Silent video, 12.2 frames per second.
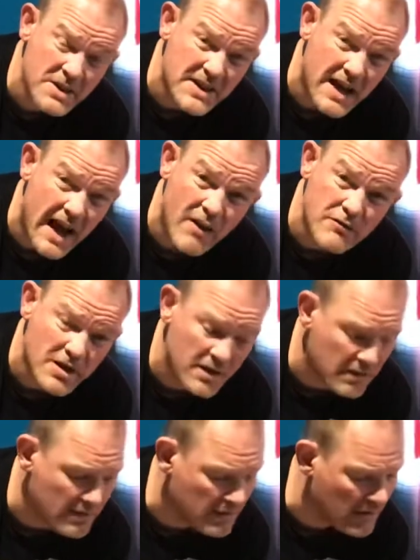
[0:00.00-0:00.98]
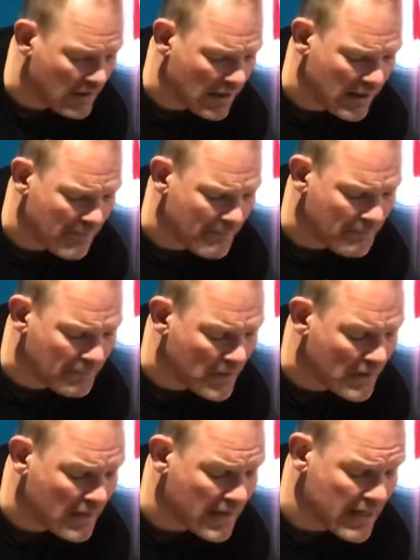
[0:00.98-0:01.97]
it's out.
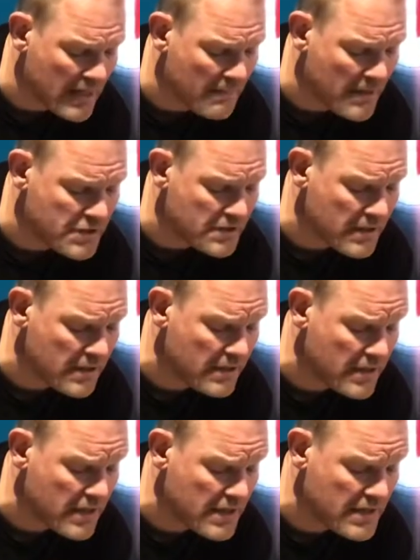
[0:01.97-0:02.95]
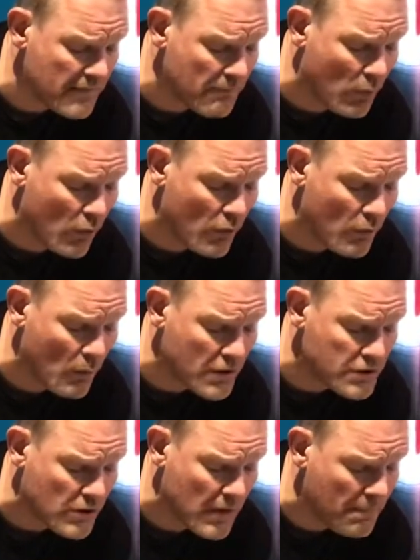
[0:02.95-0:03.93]
I can't imagine it needing to have more than
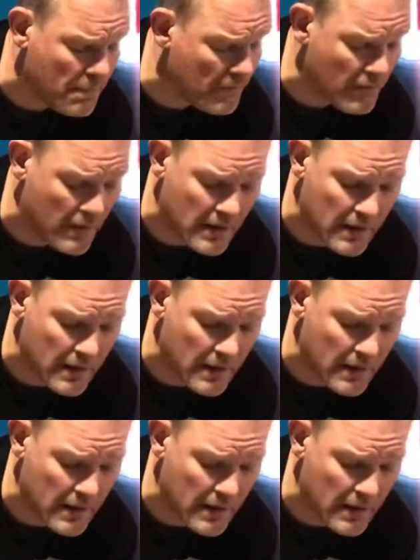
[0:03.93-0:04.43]
one type of